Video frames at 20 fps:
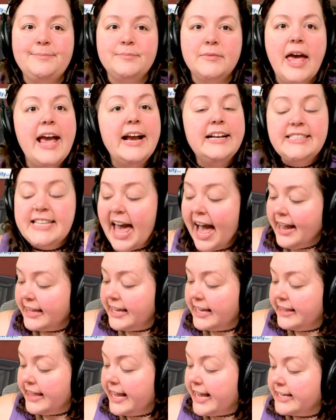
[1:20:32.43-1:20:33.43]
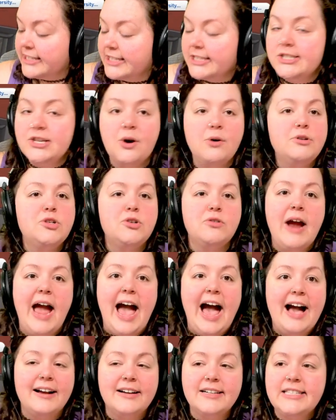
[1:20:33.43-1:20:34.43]
Exactly. Like it's so
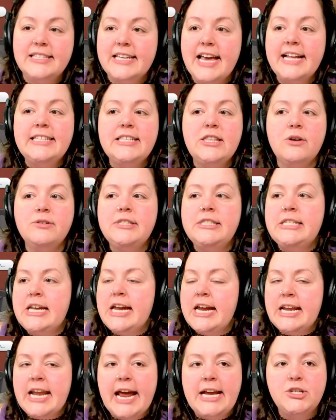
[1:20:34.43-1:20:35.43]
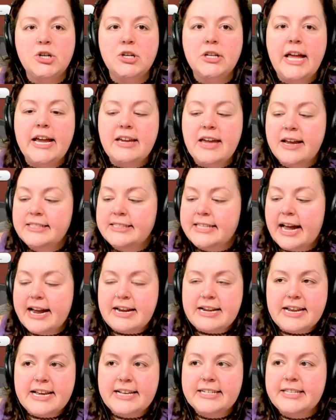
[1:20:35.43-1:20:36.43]
tracks. It's those teenager like
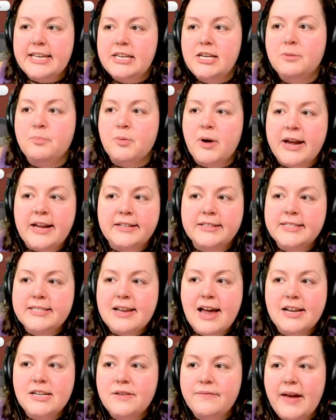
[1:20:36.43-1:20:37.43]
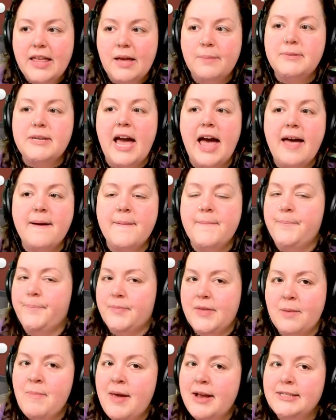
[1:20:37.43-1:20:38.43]
anxieties, like your brain's not developed yet.
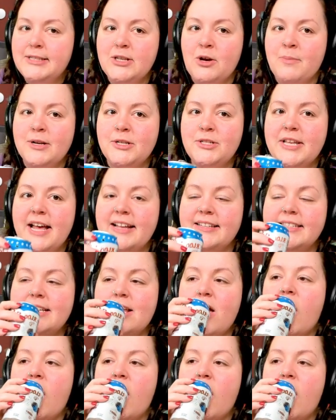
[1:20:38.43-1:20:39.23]
It makes so much sense.